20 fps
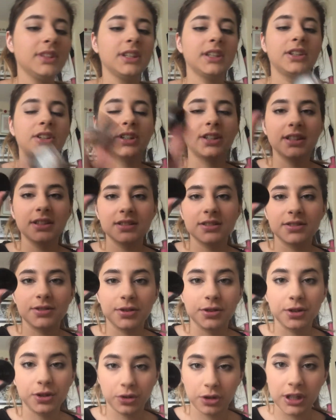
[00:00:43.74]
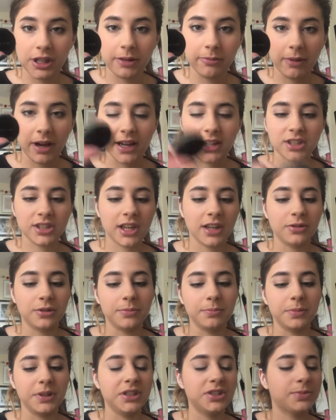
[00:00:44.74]
here it is, your cream eyeshadow
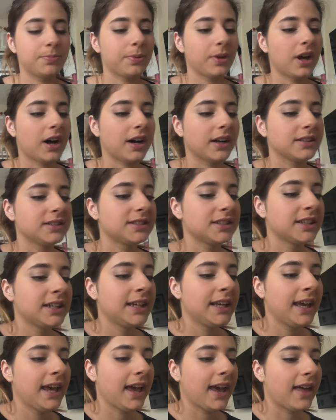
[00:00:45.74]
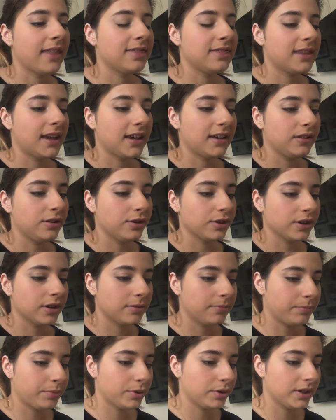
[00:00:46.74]
in beach blonde, and then you're
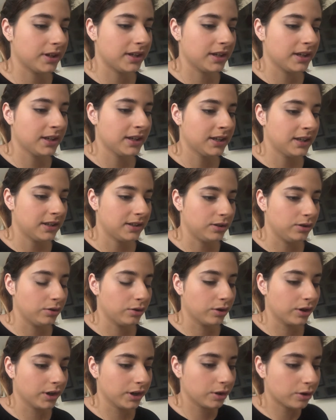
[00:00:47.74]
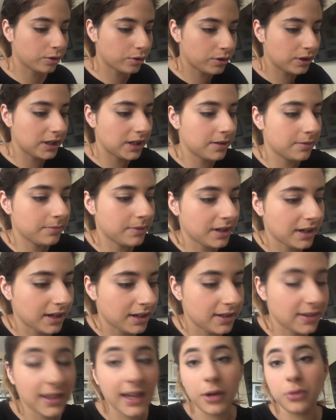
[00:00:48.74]
gonna put your cream,
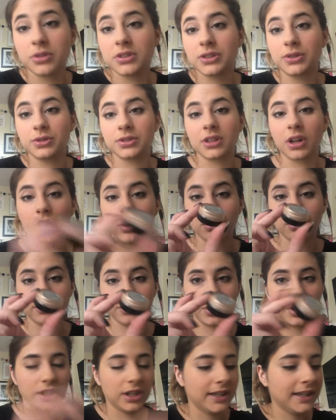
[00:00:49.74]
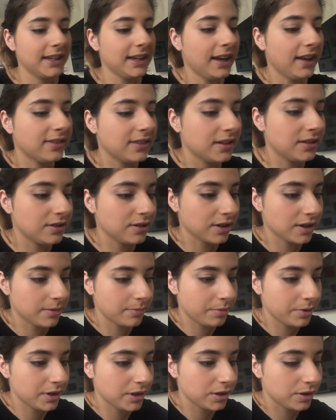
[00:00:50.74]
that one goes all over your lid, and then you're gonna
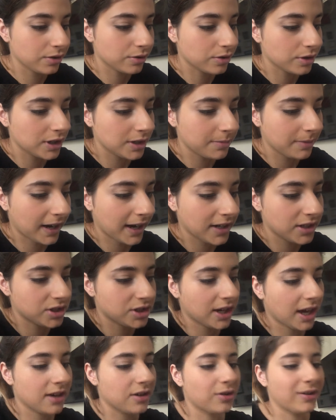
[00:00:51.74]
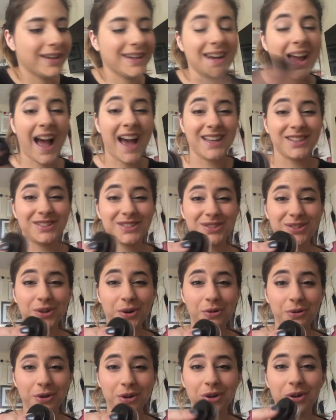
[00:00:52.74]
put your cream eyeshadow in iced
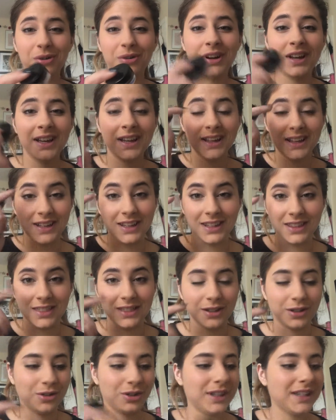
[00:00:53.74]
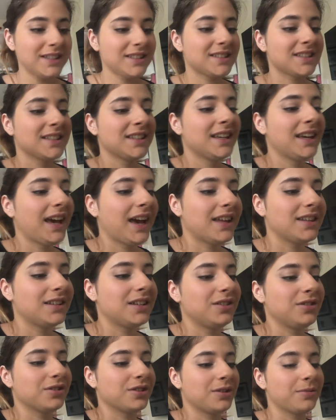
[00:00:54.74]
cocoa in the crease, and
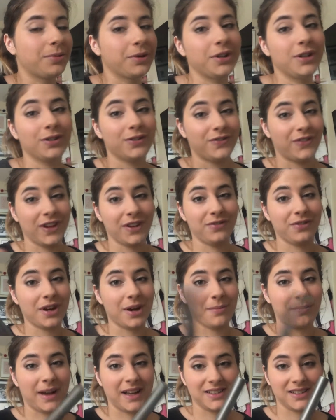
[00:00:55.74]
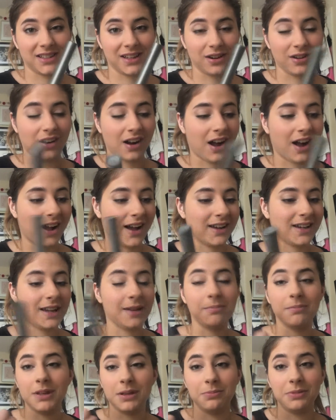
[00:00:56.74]
then you're gonna put your favorite mascara on,
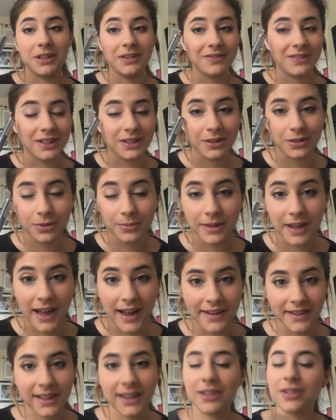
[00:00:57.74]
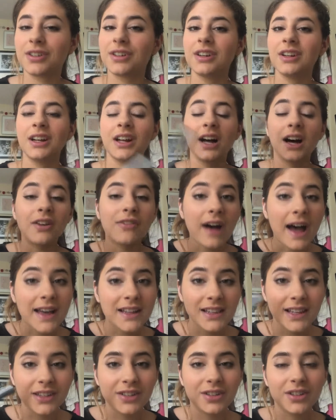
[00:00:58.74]
and maybe even a little bit
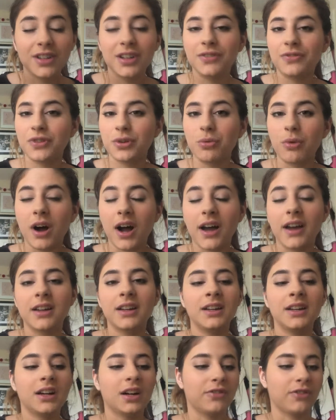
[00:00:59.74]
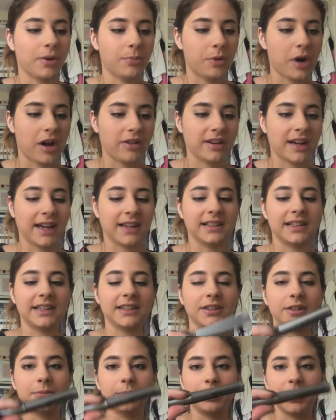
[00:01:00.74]
eyeliner if you want, of our brown
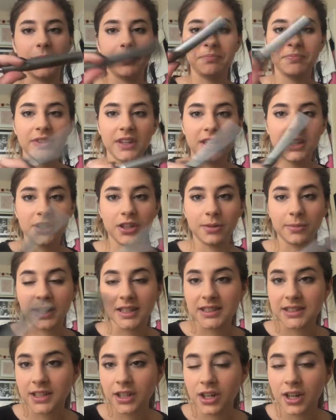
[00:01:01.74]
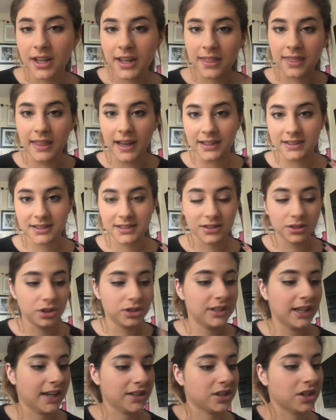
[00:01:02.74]
eyeliner, but your mascara, and that's your
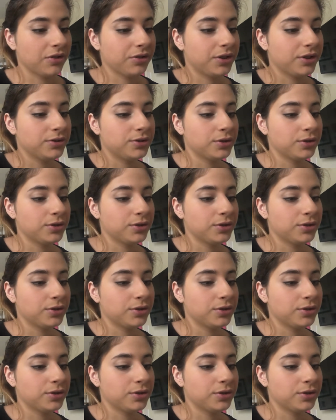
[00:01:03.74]
dash out the